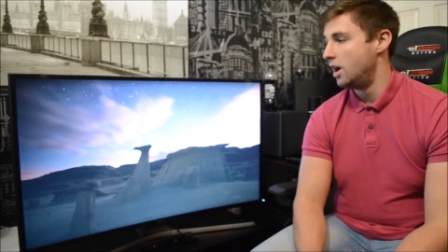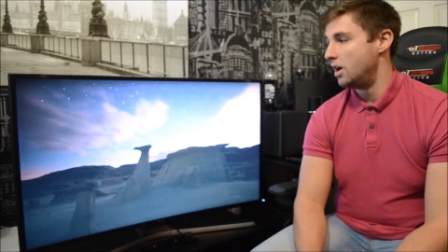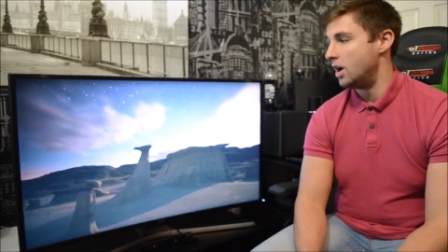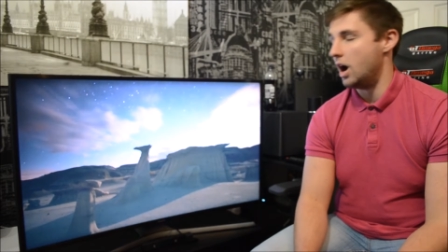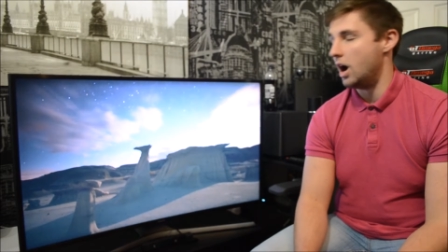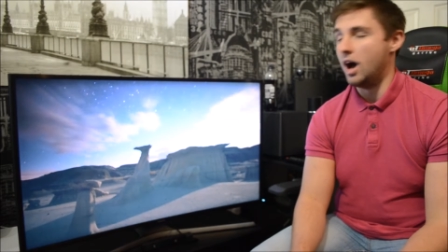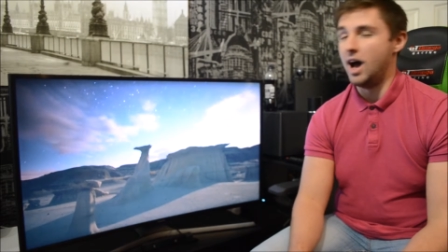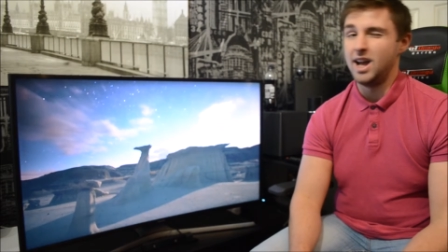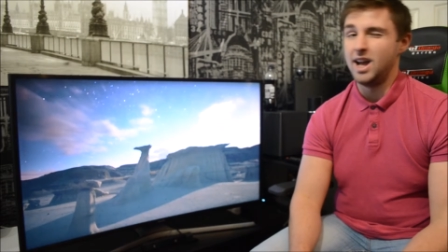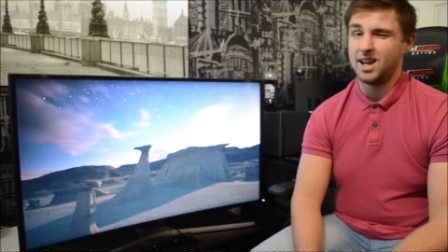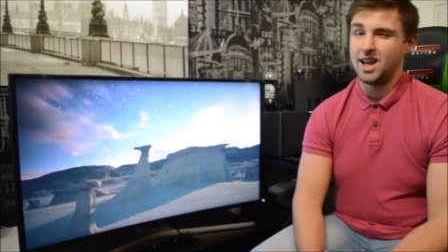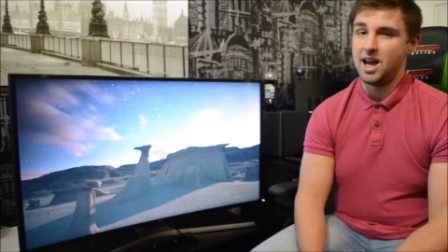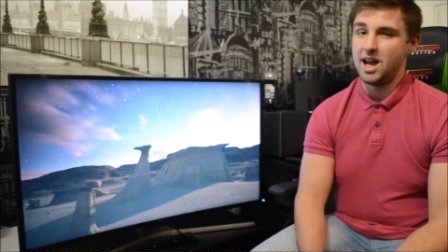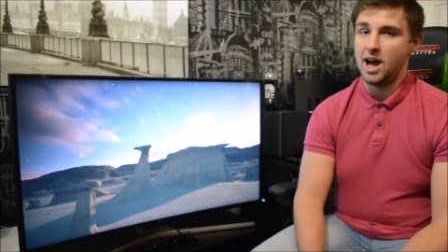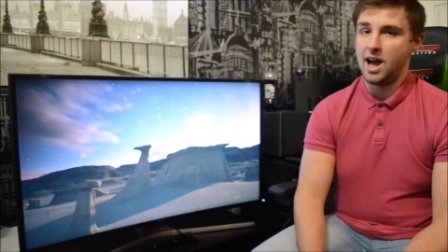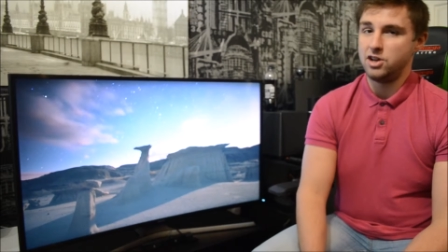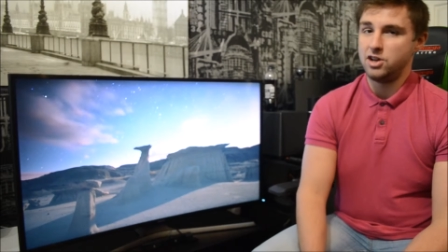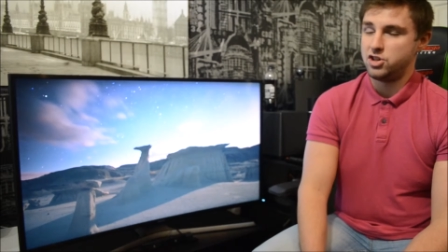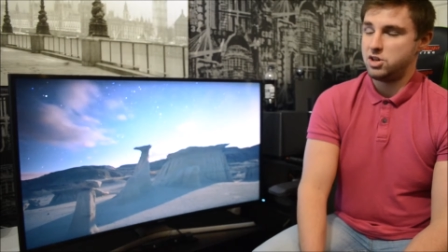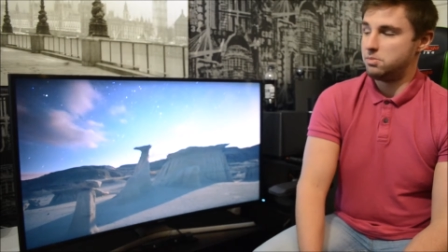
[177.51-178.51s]
uh,
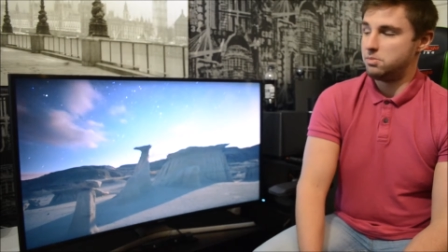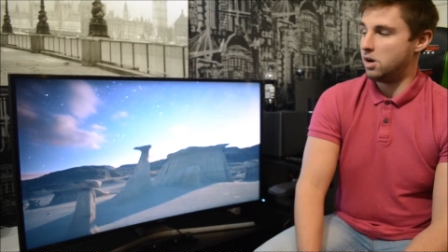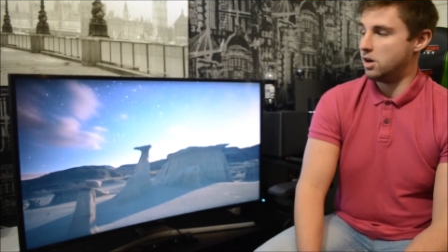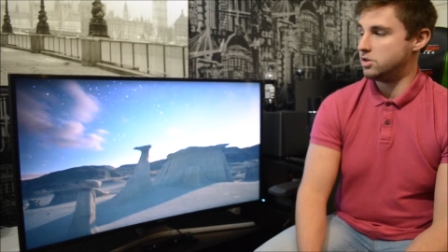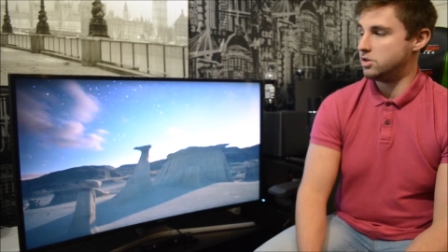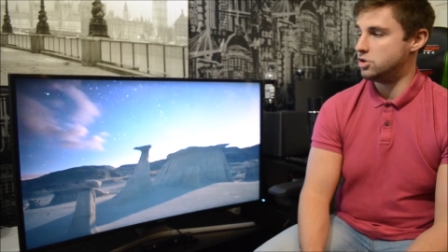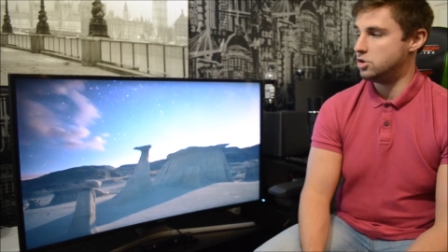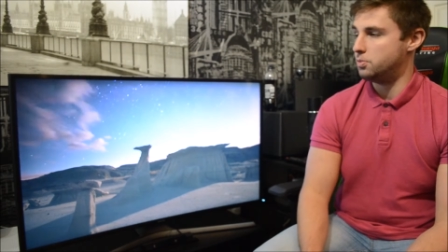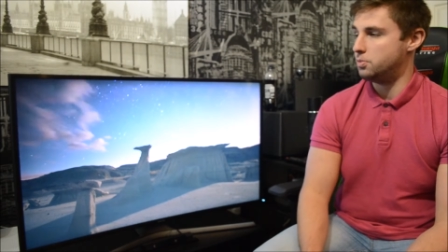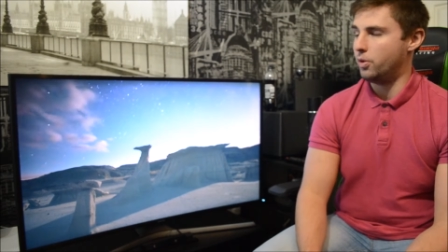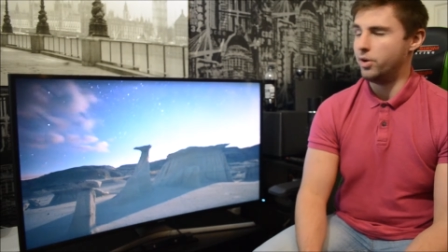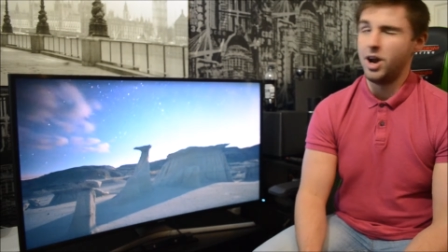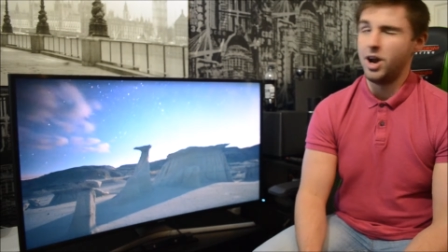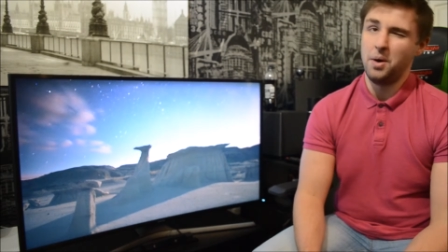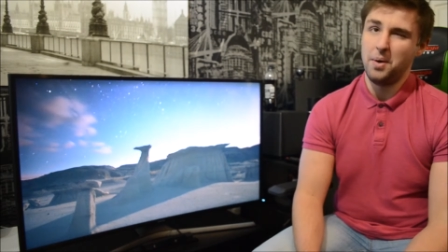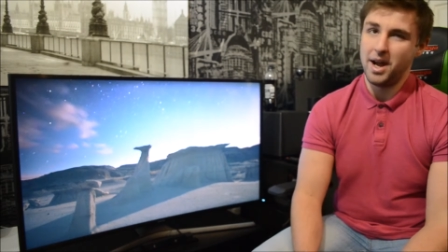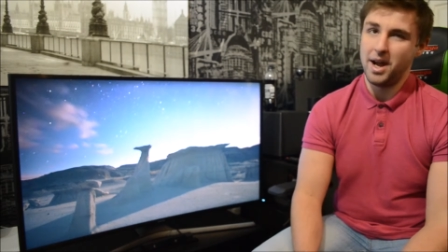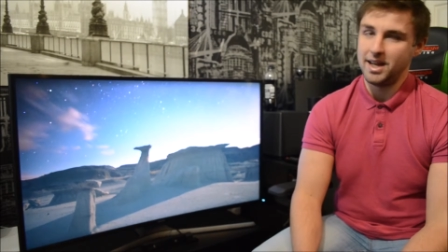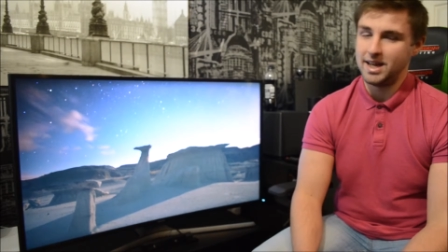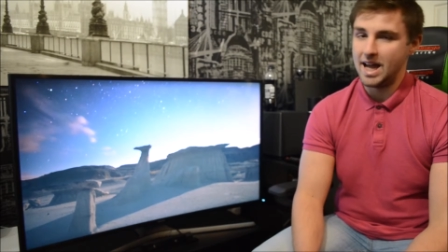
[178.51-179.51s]
aka HDMI
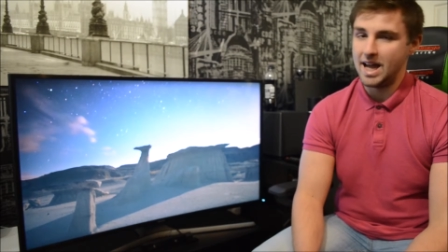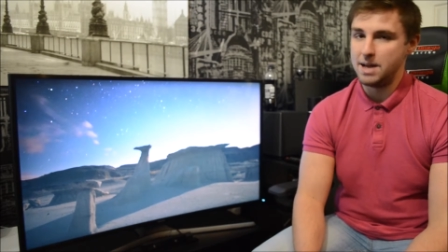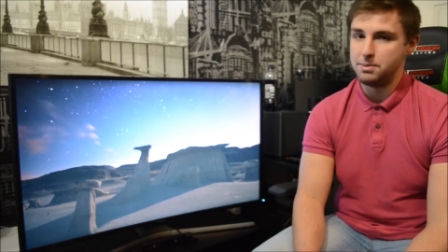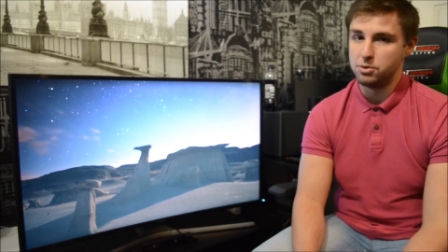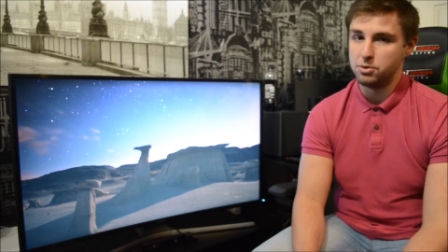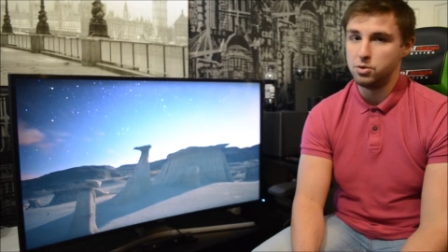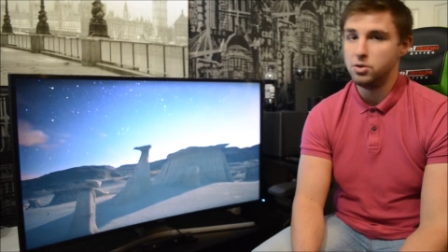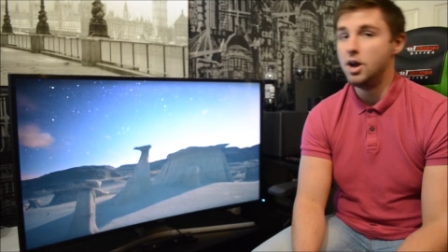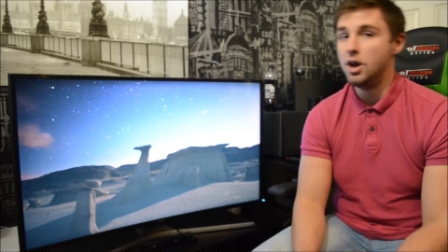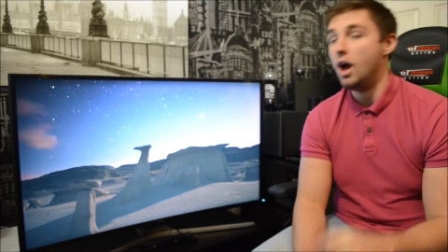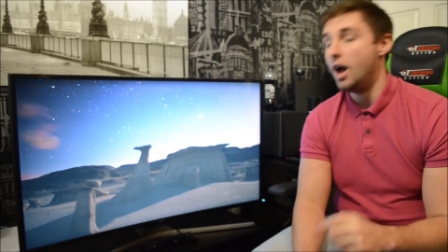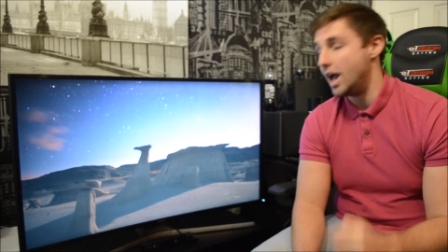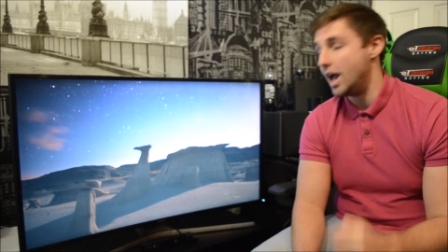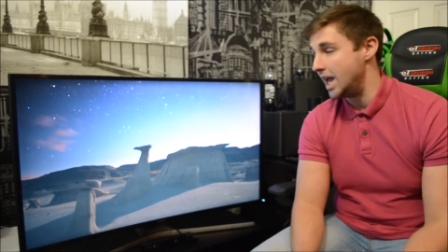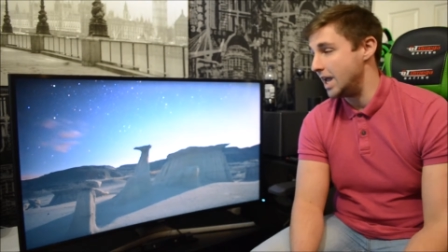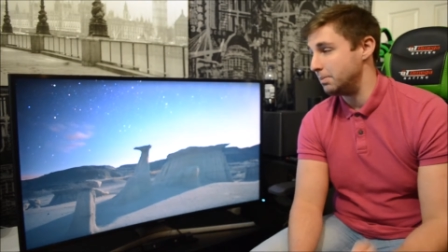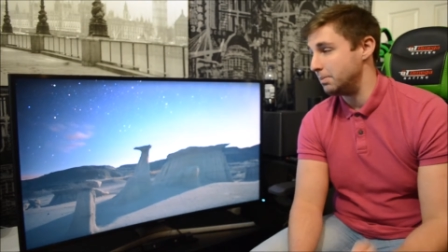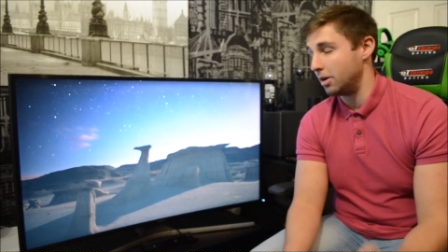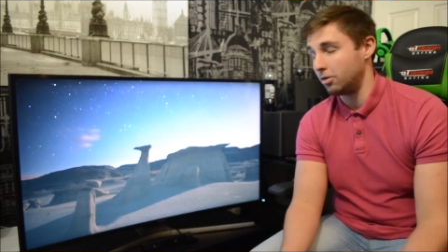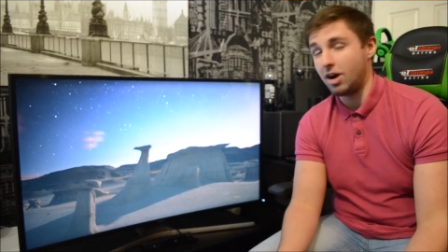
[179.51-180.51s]
2.0A cable
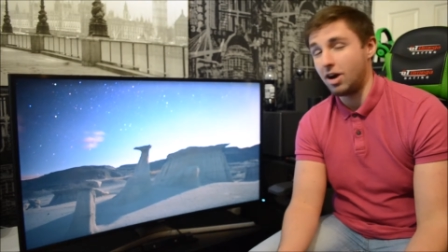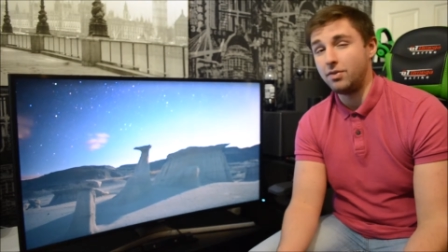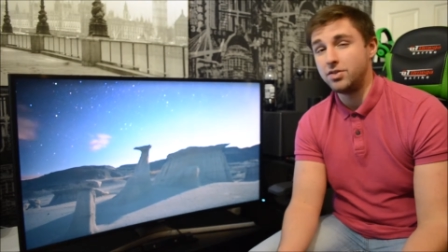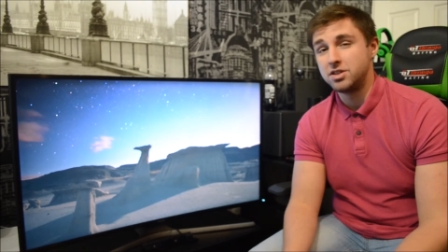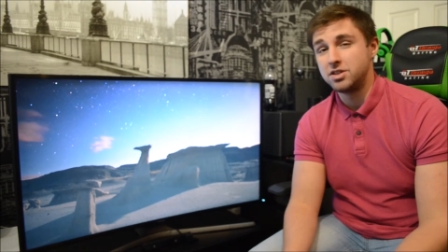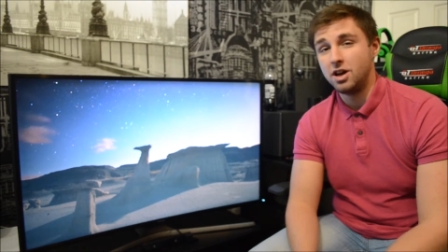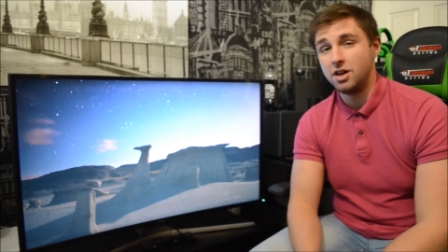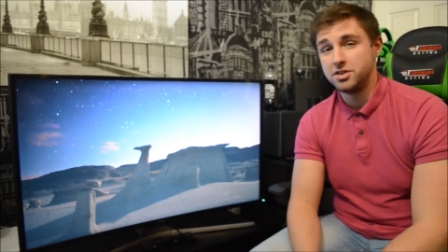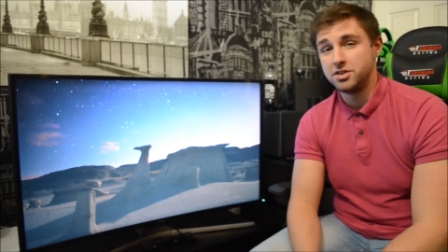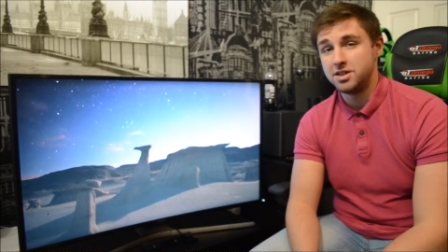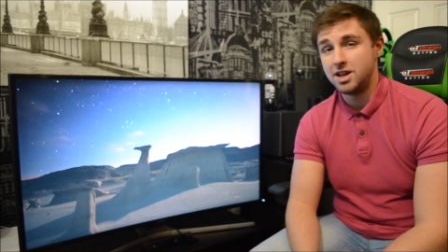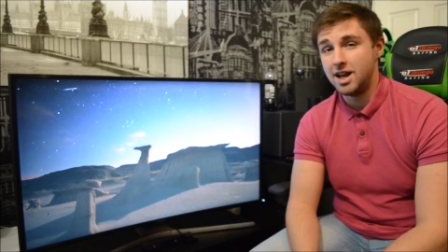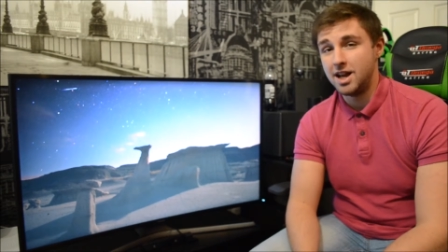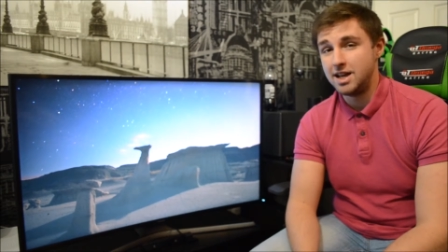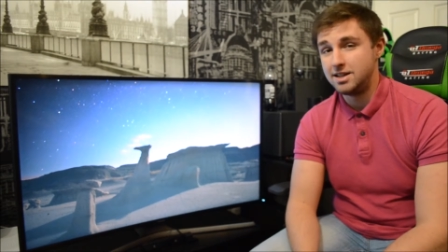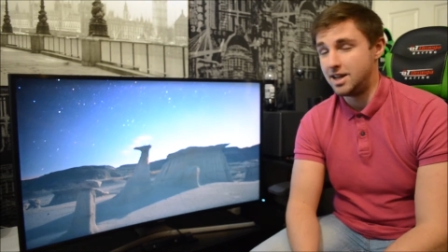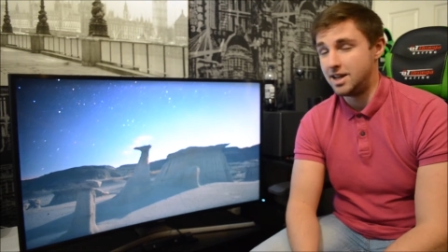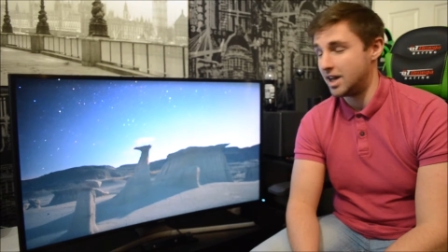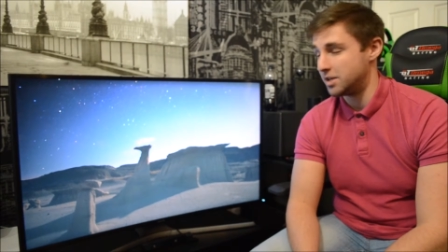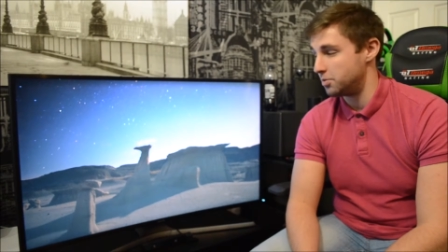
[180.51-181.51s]
my graphics card's a
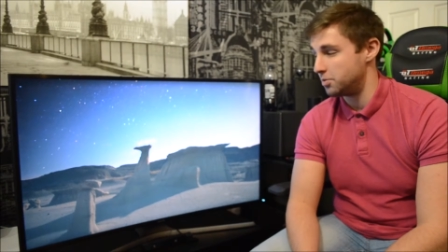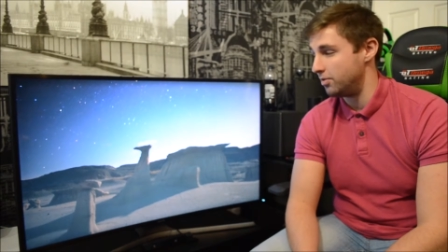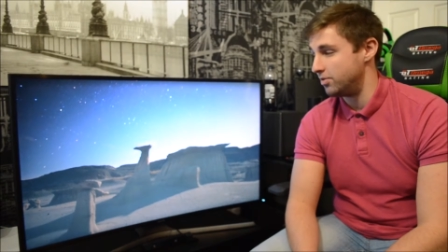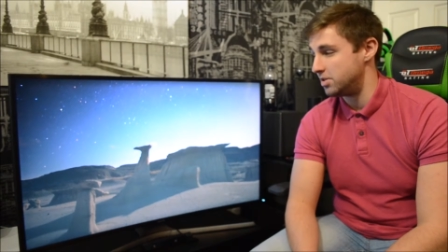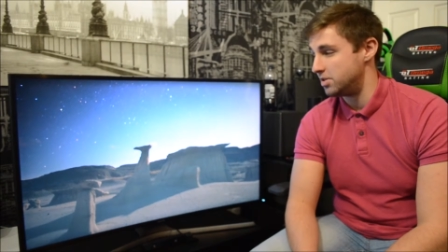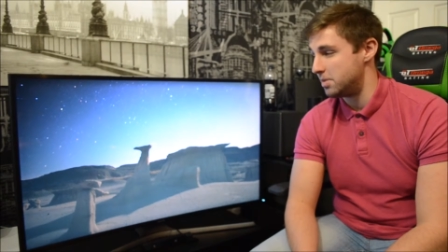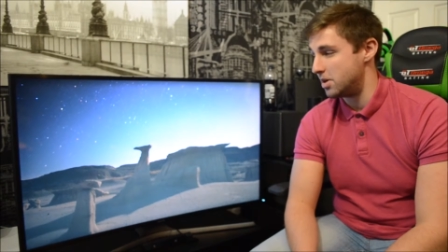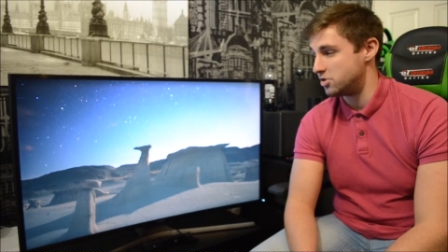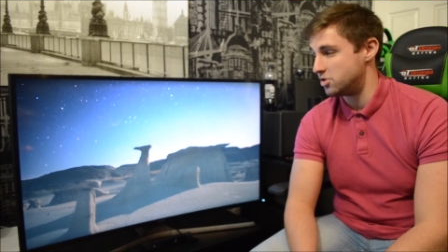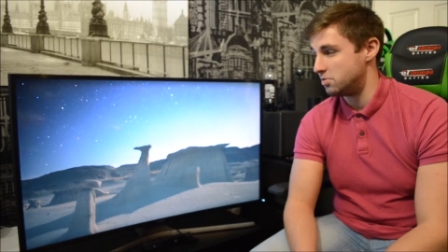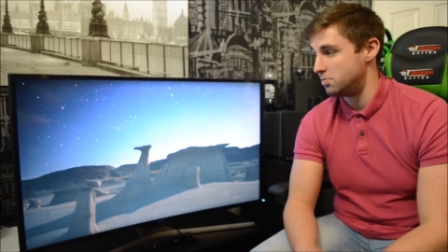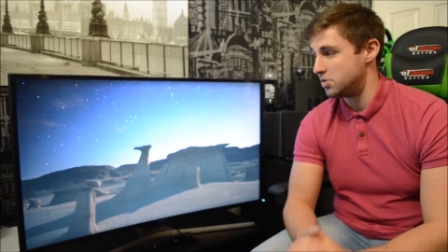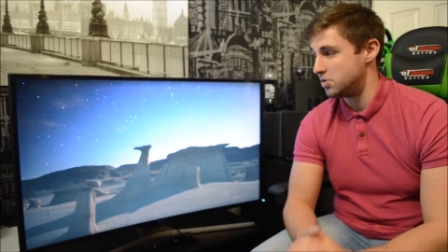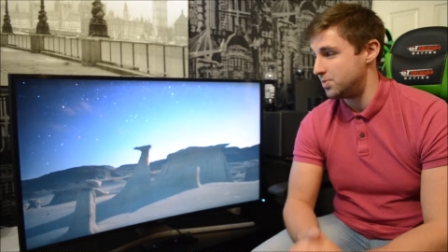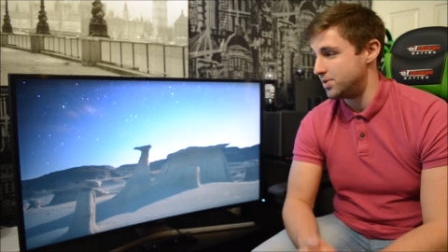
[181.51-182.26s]
1080 as previously mentioned, which